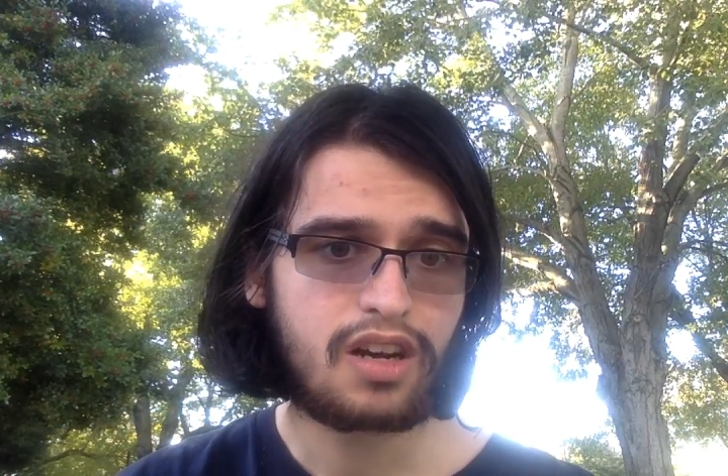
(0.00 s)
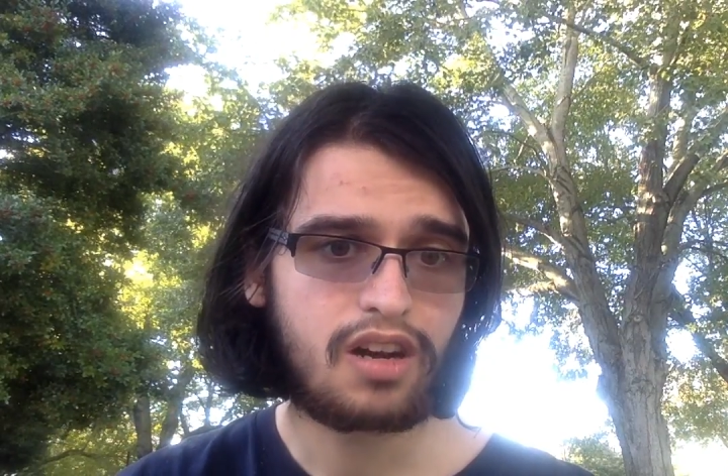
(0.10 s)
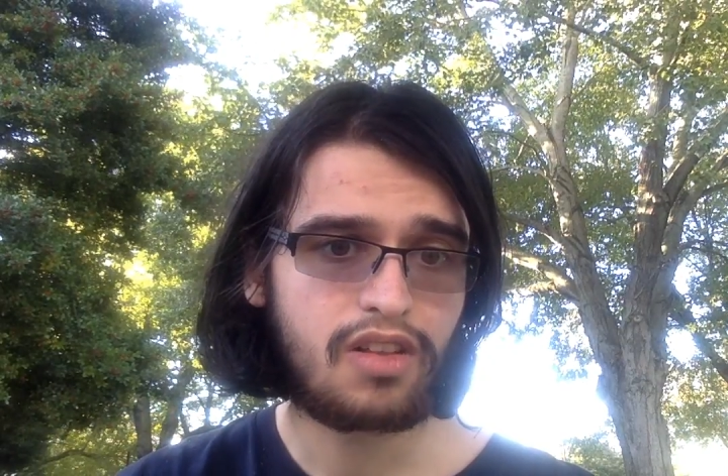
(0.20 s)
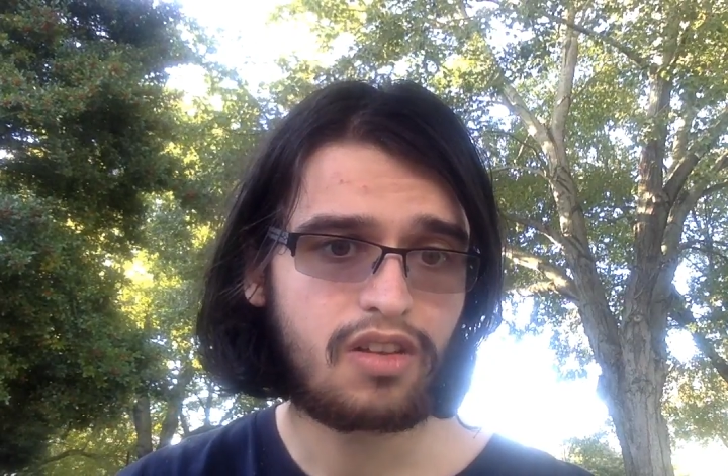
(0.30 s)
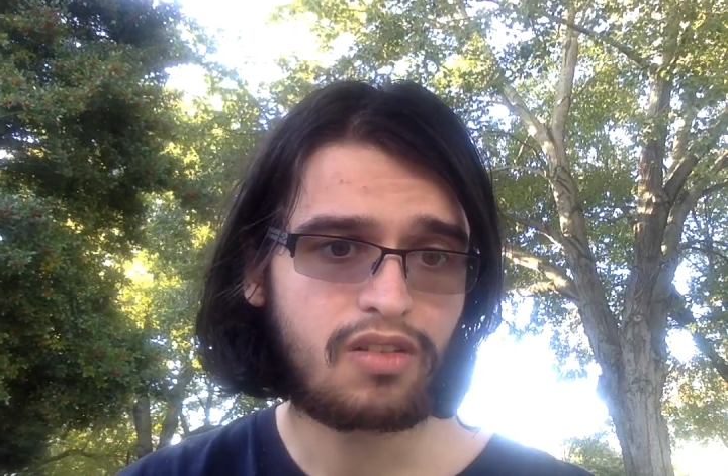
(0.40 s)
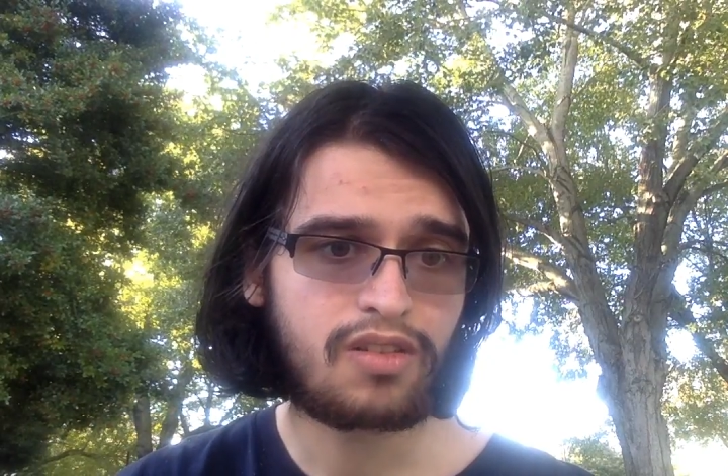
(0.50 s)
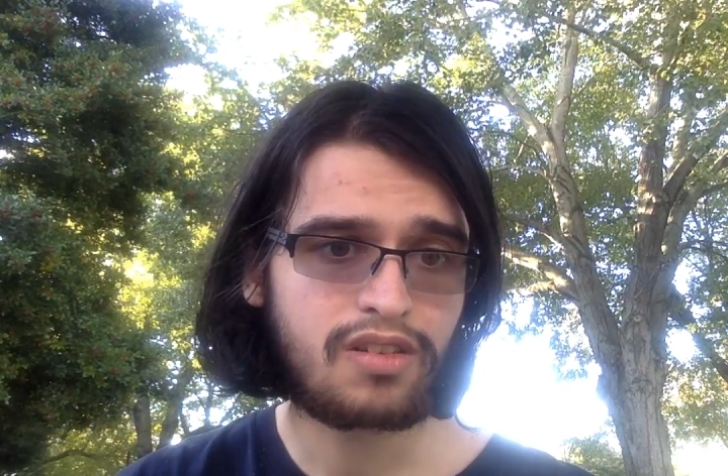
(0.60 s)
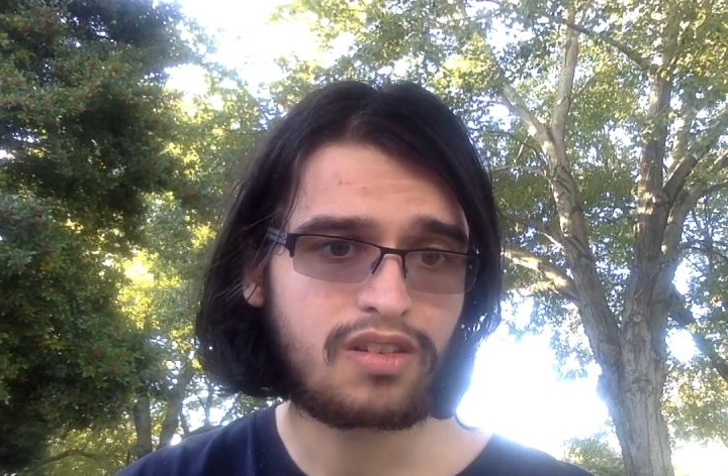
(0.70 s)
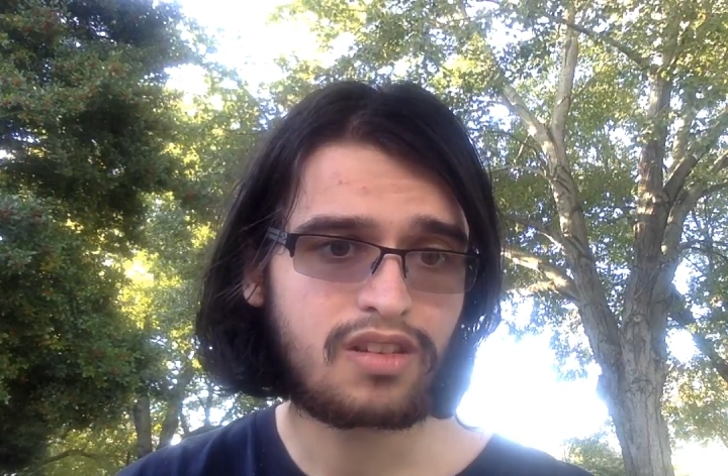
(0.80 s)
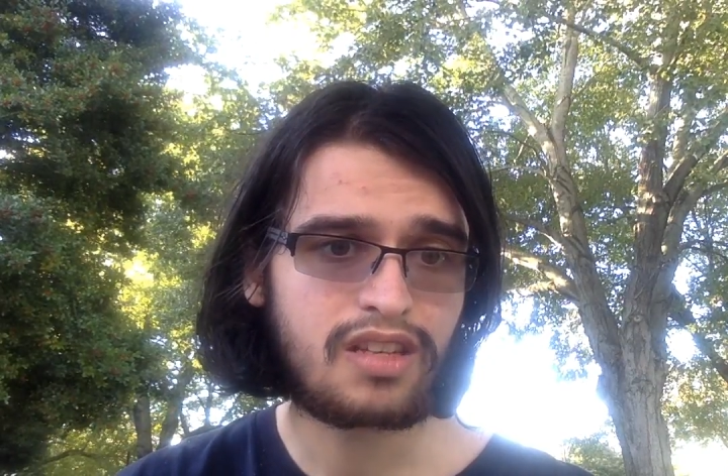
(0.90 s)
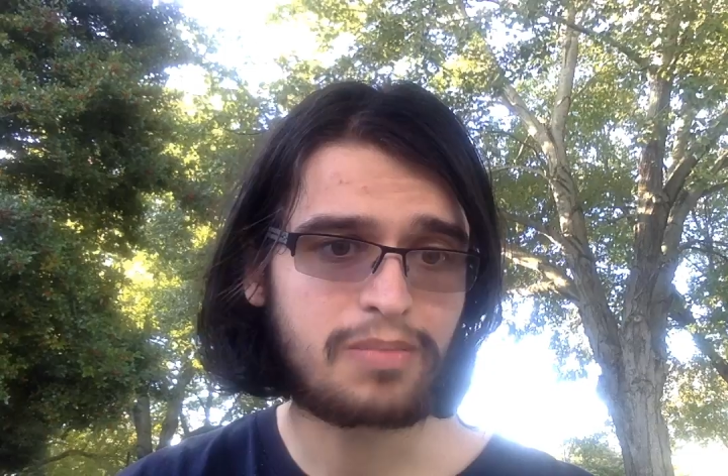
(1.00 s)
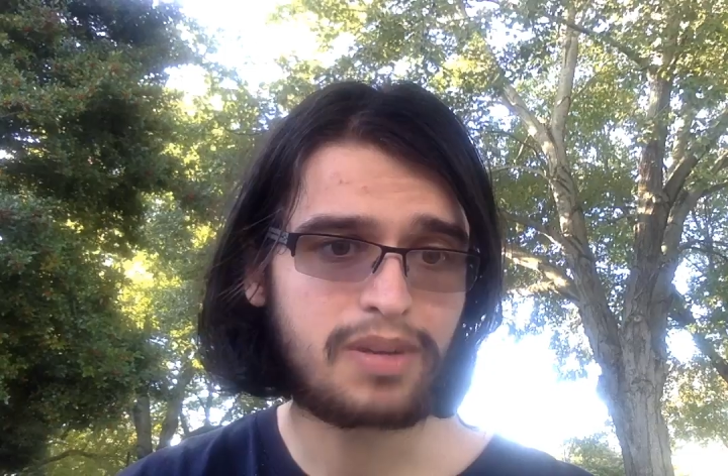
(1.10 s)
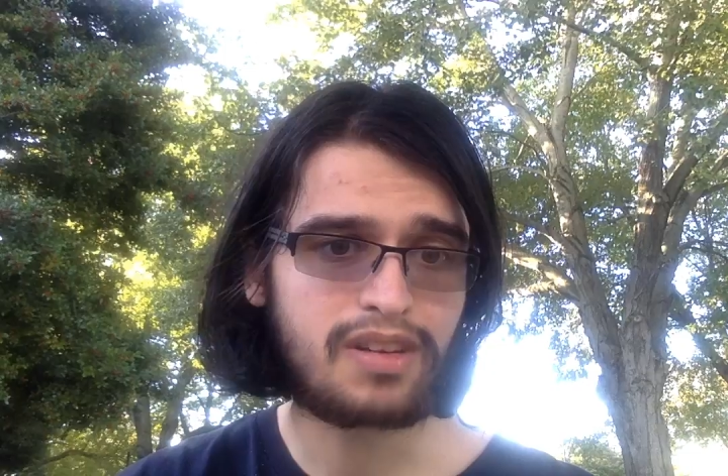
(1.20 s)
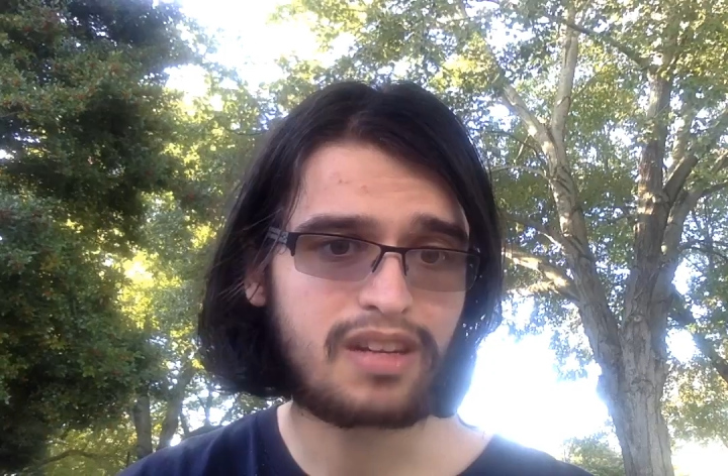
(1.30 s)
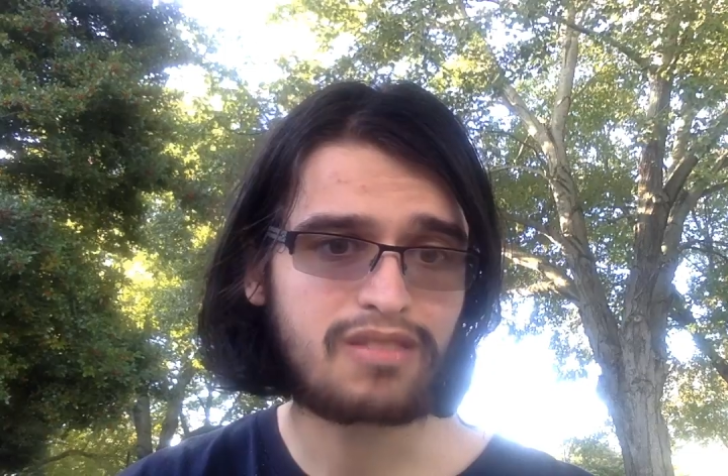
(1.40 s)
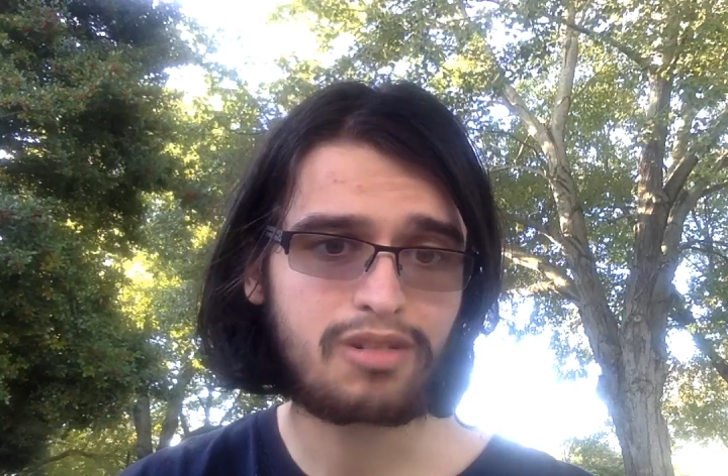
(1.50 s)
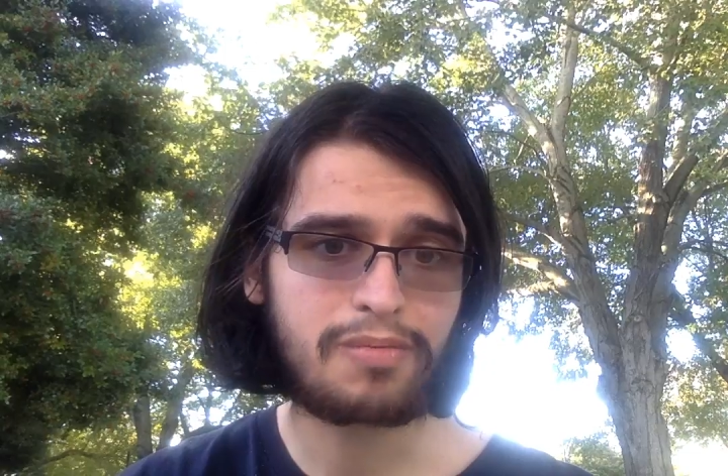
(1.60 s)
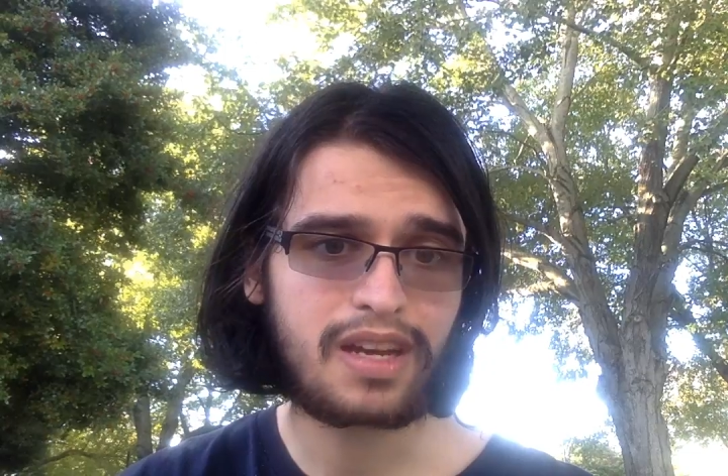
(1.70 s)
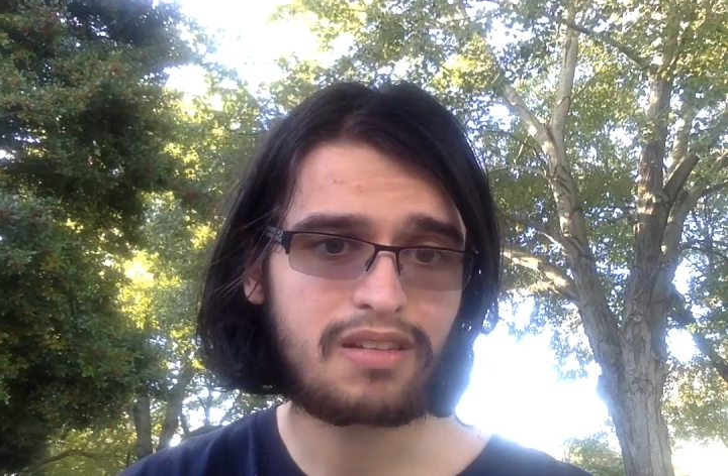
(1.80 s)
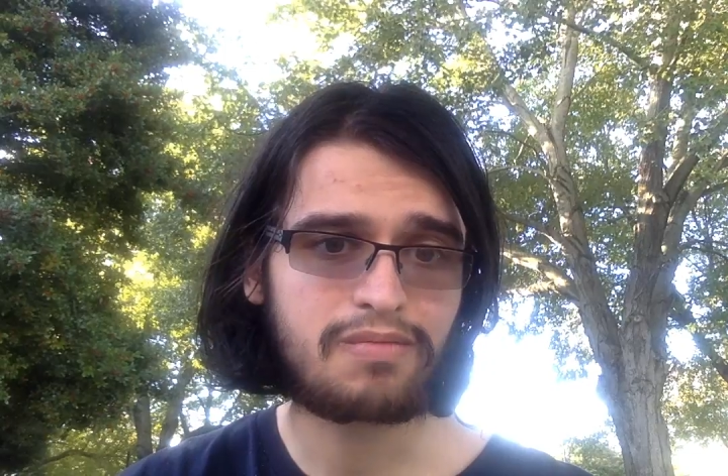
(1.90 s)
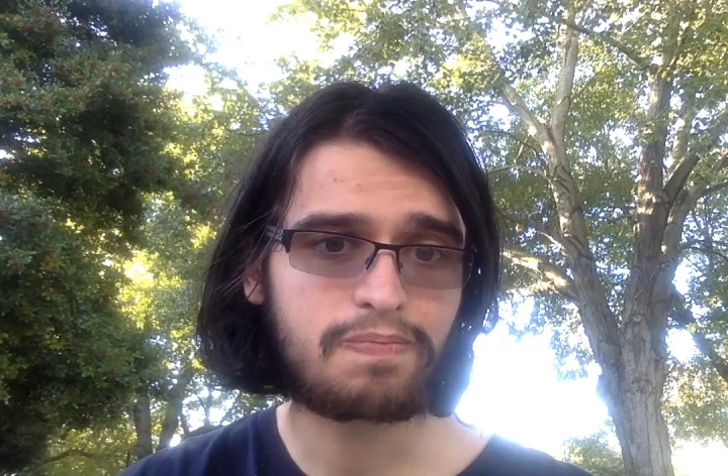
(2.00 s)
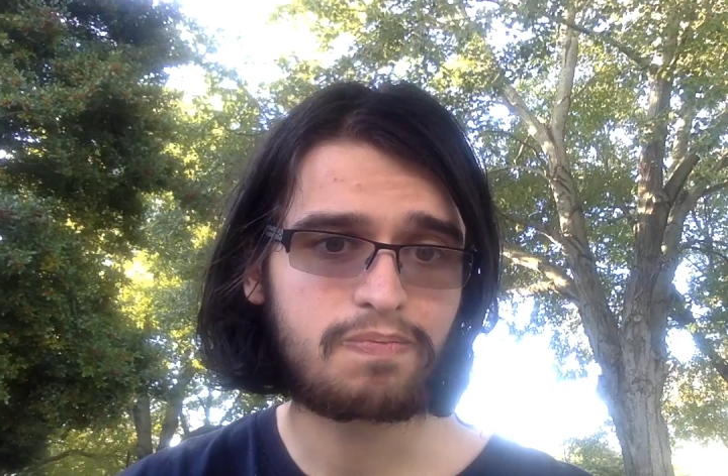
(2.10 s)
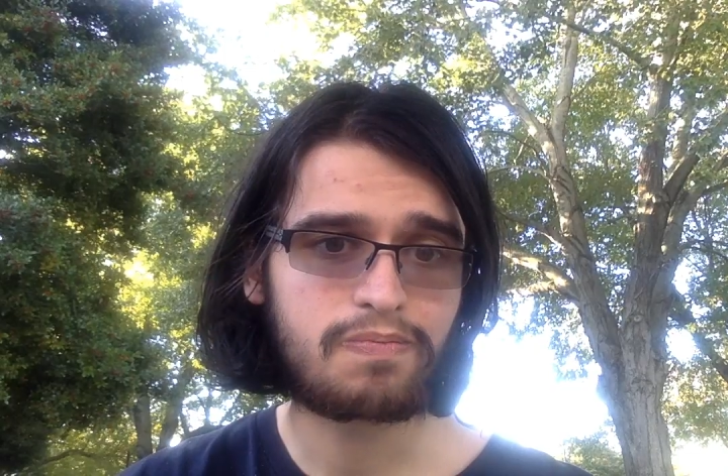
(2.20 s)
although these buildings remain